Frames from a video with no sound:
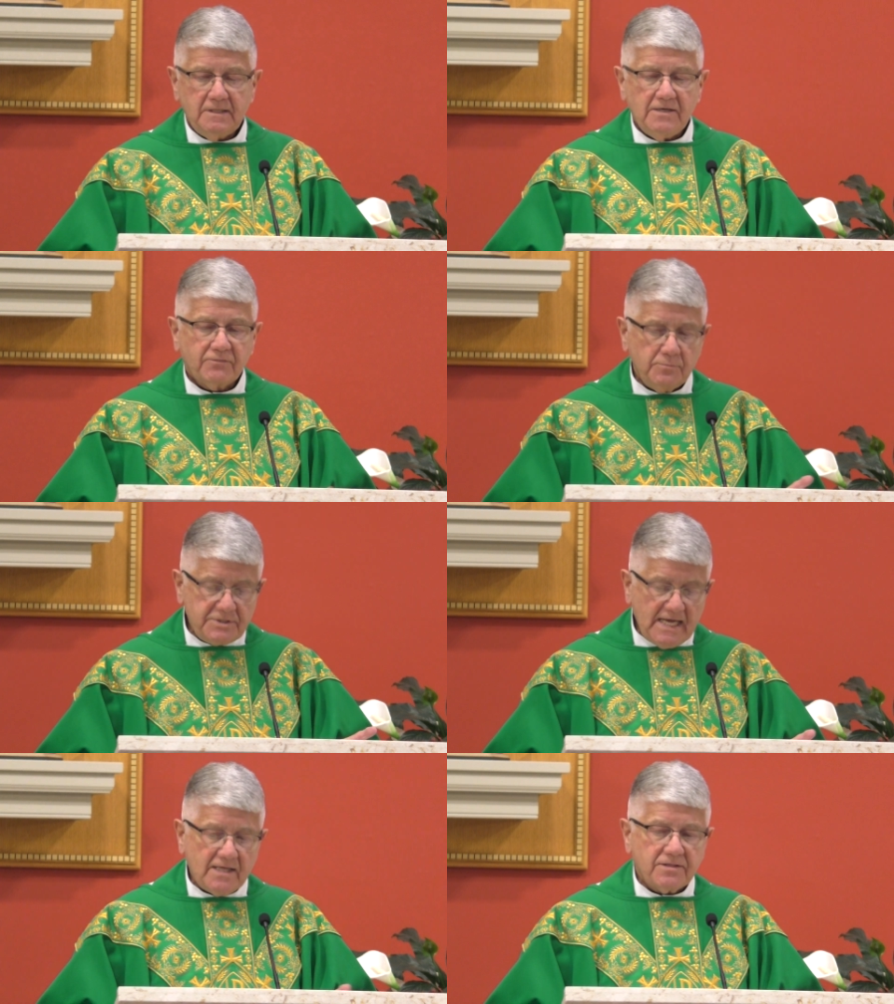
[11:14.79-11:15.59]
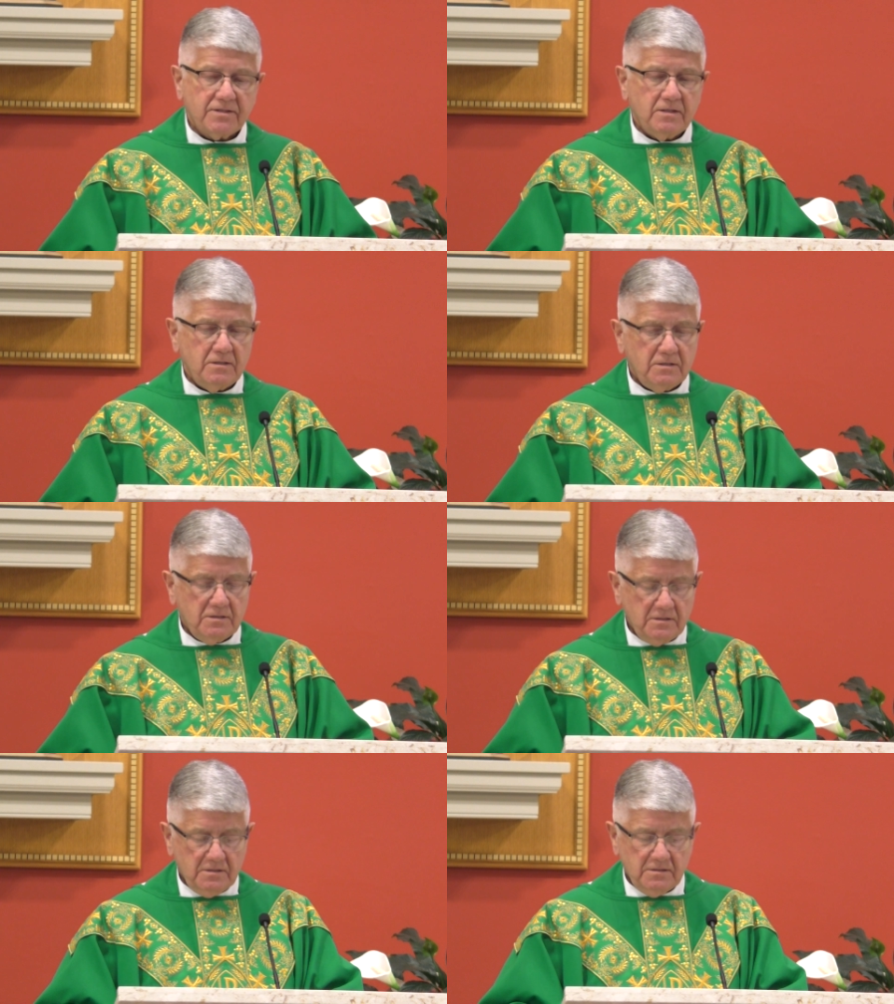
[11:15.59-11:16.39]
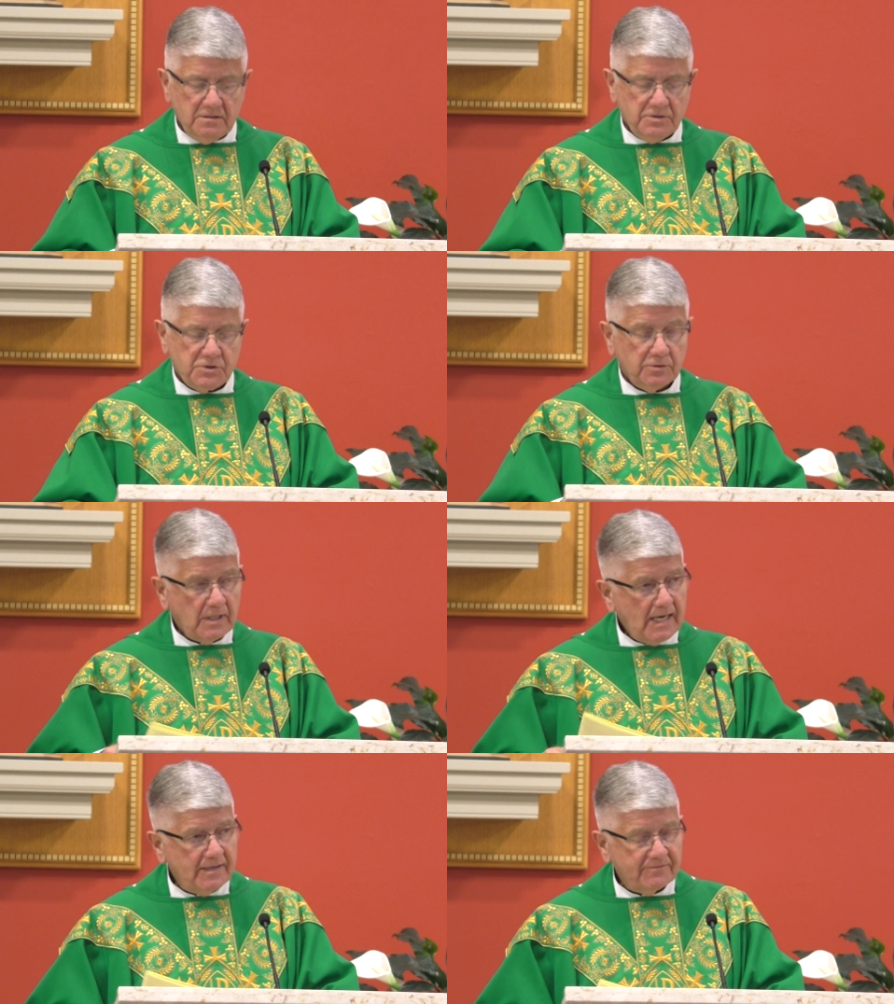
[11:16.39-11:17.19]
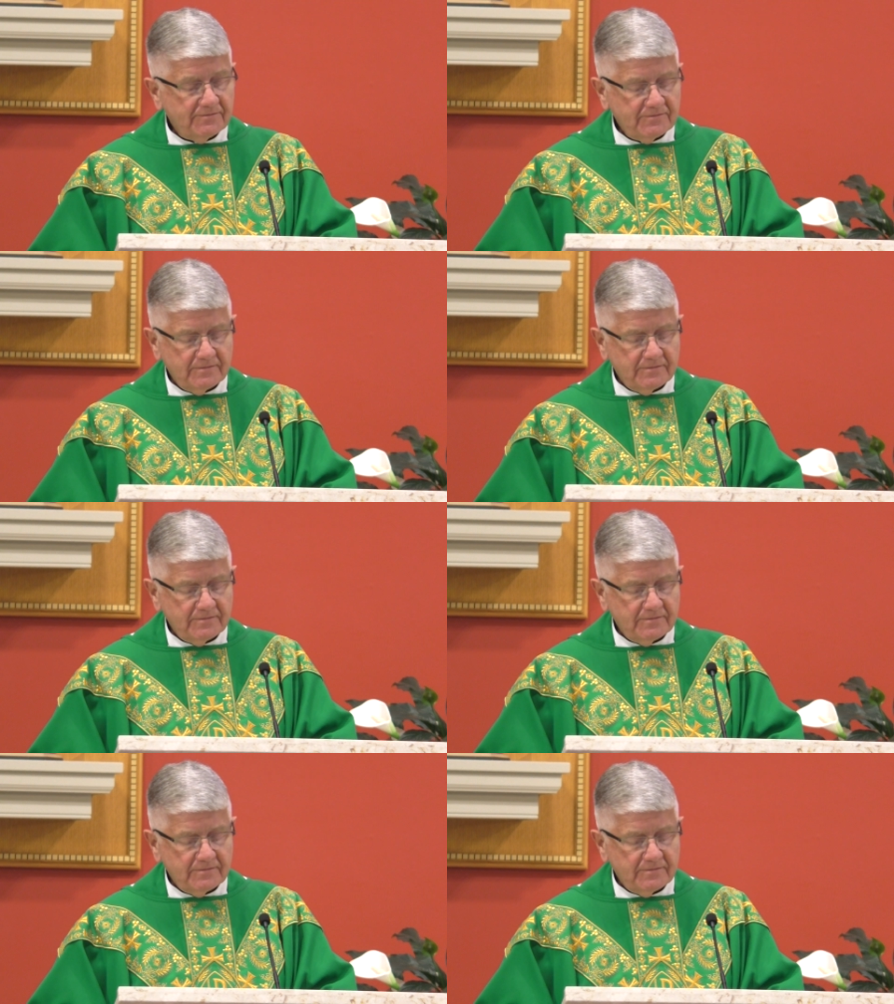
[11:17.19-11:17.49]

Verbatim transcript: and from death to life.